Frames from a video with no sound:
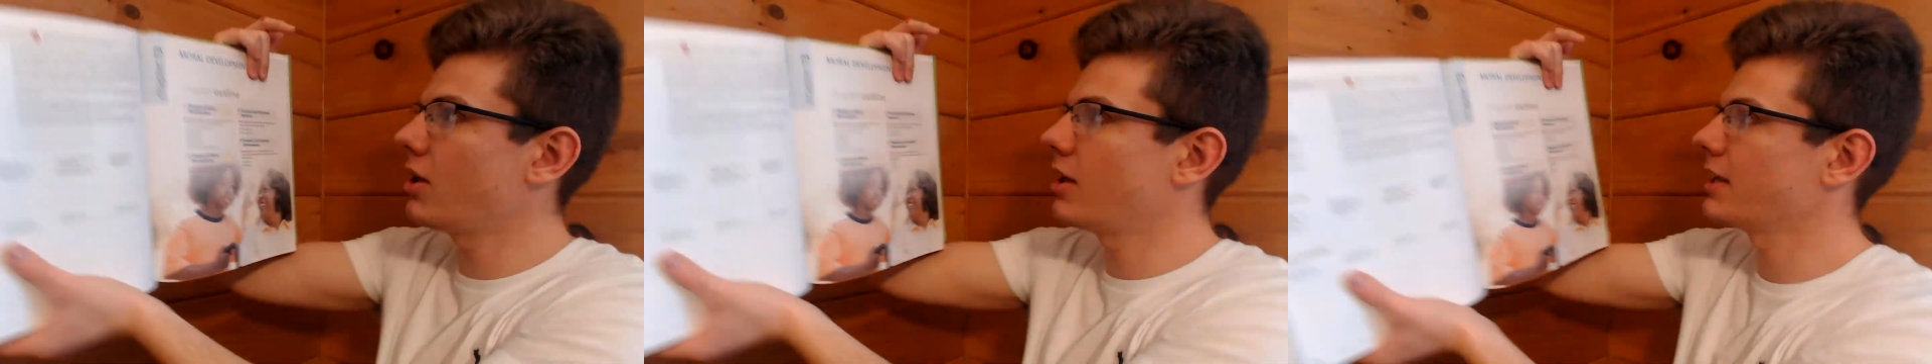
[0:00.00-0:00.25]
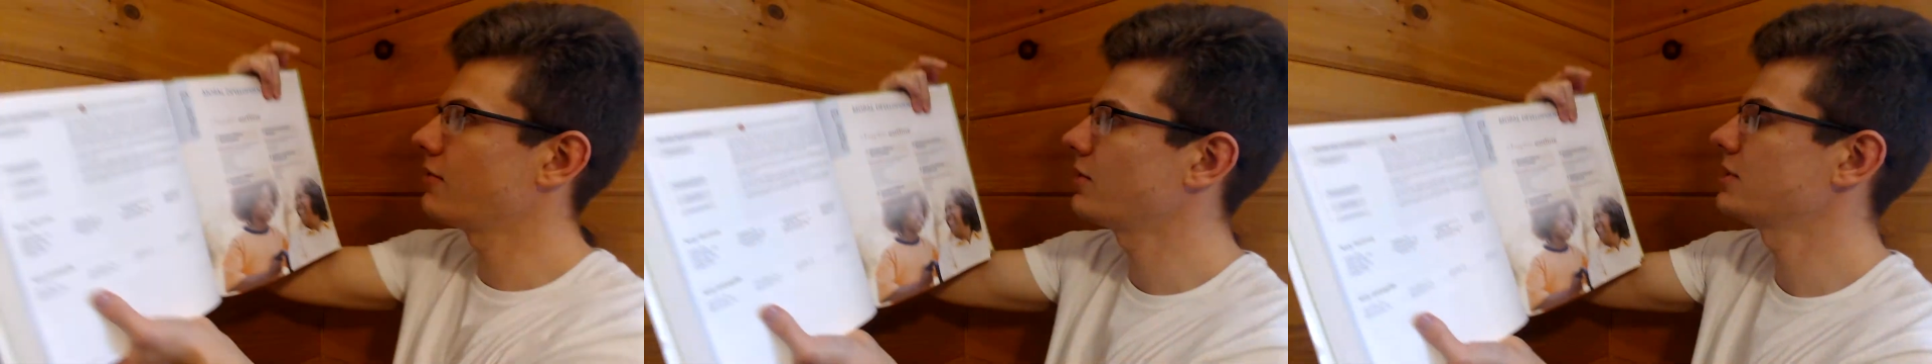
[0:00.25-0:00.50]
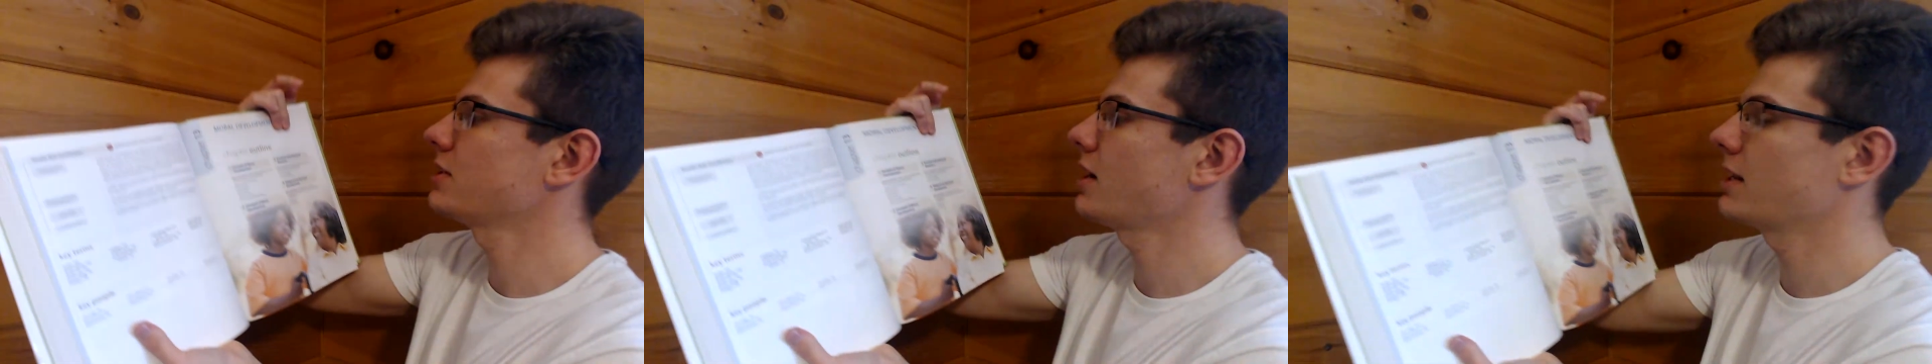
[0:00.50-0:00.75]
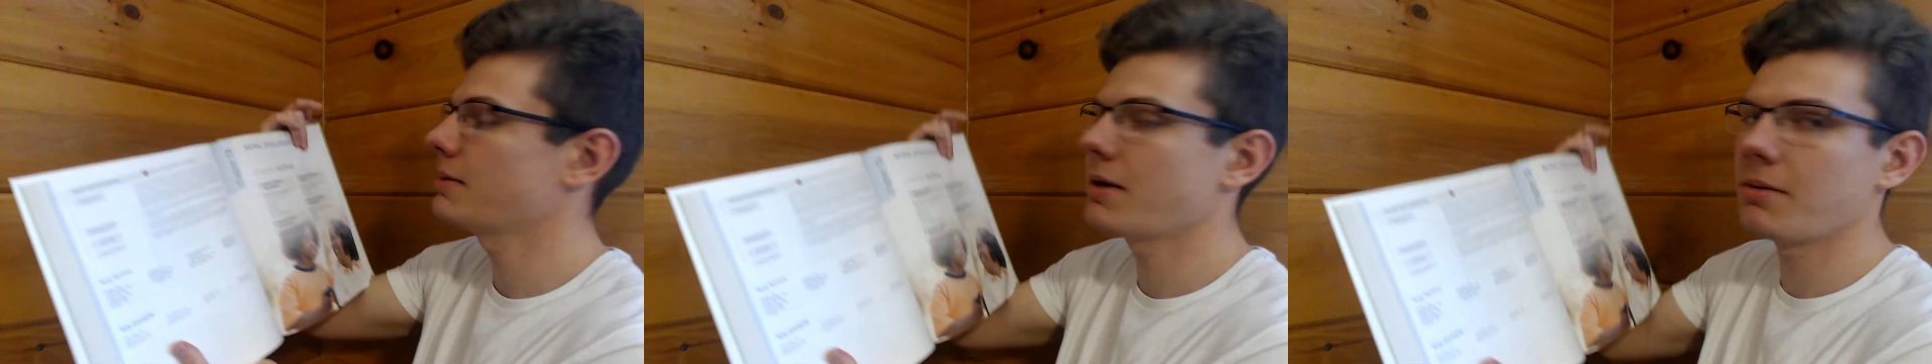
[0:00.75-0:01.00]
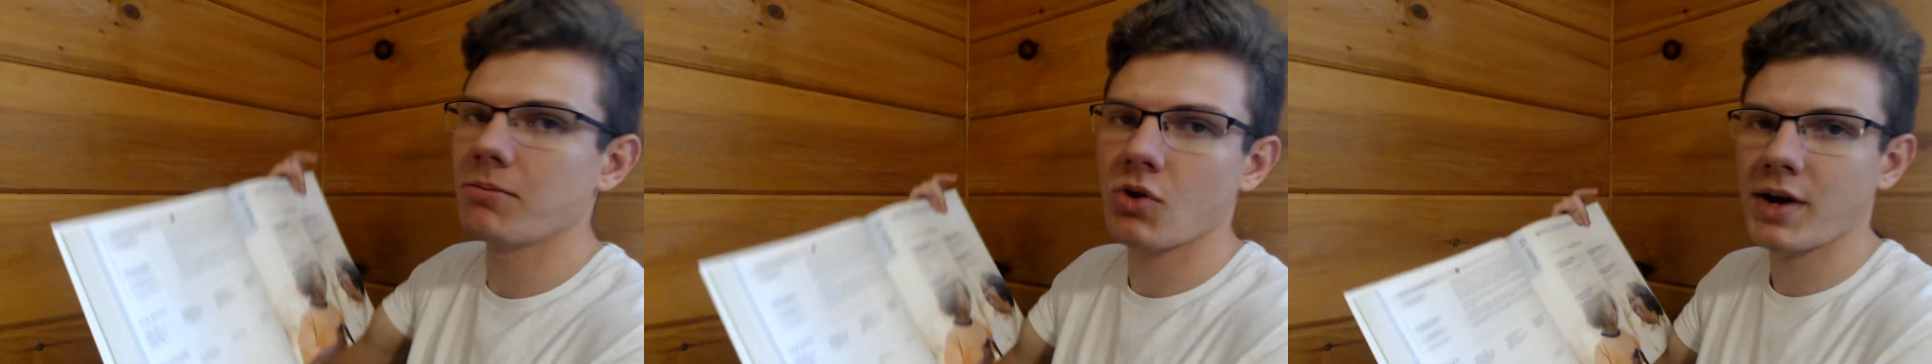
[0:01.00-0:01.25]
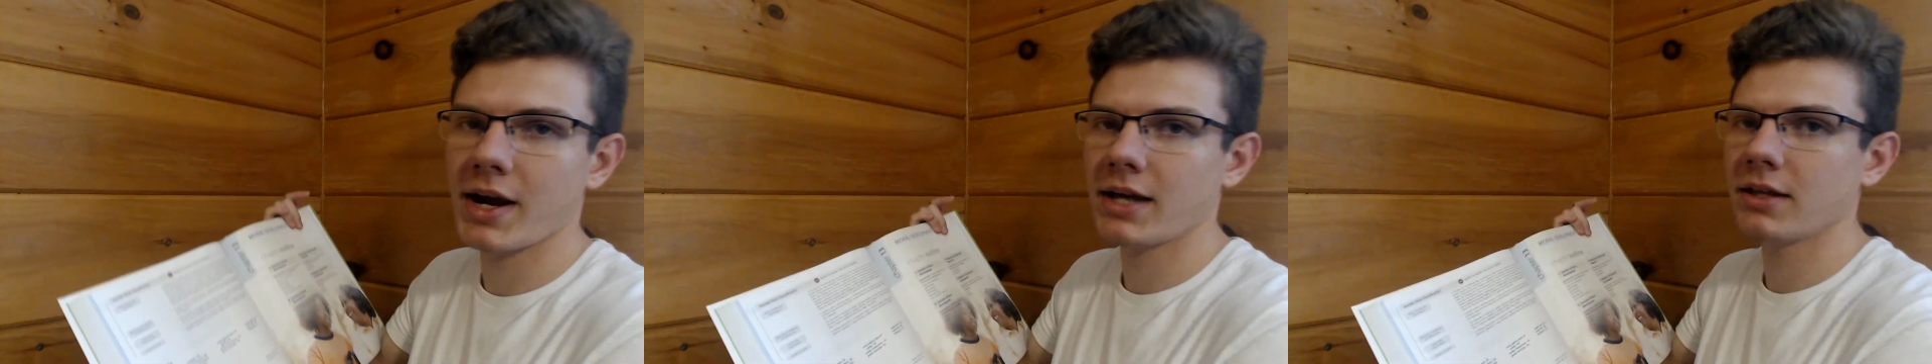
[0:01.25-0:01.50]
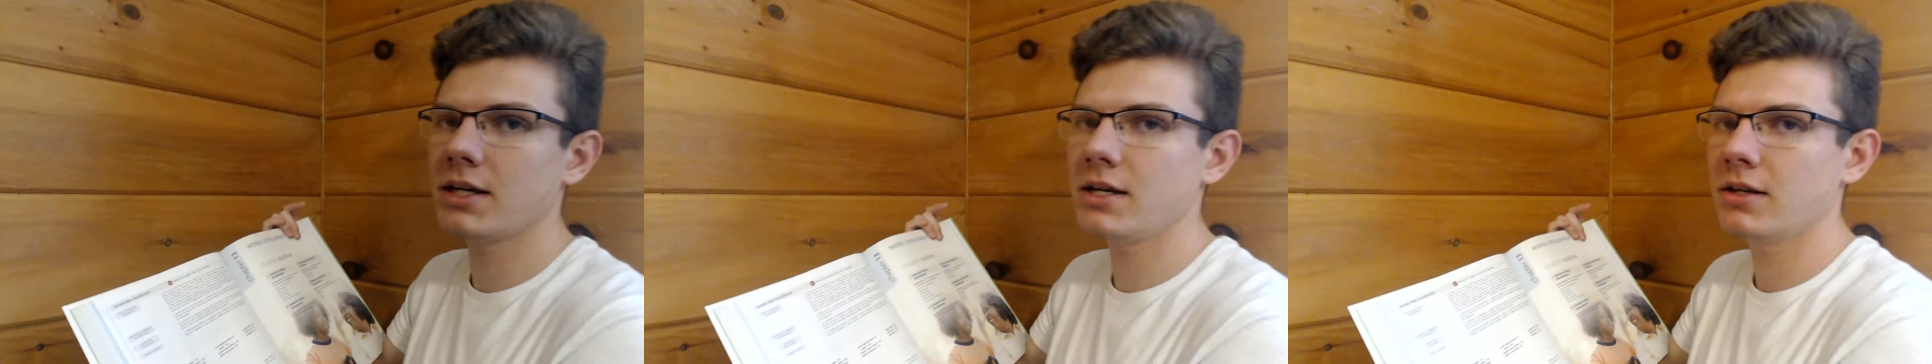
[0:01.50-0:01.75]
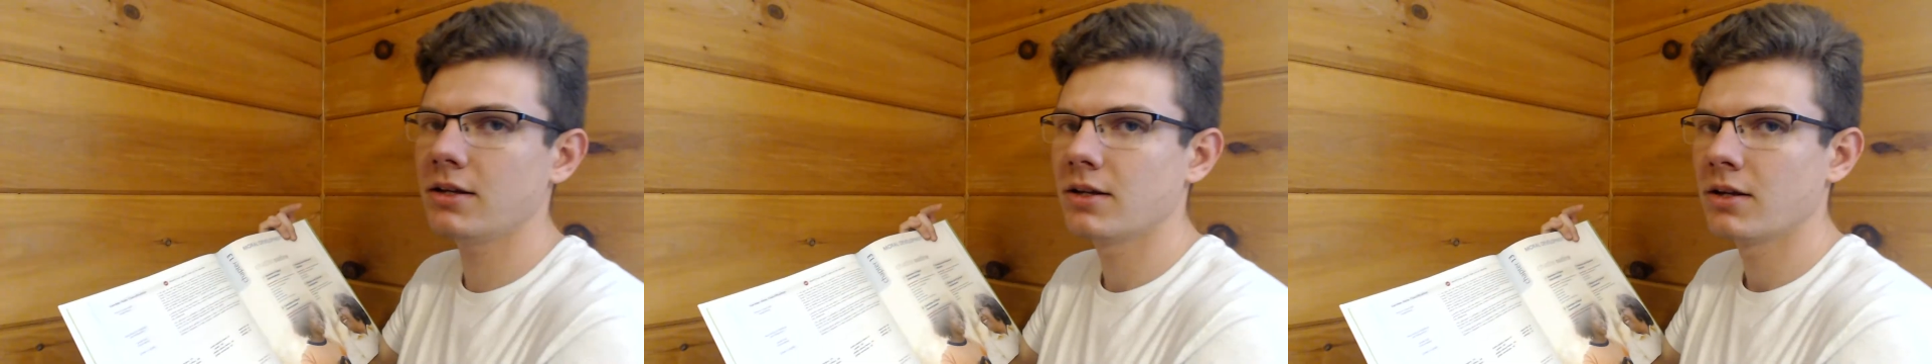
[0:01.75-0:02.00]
if we're talking about morality,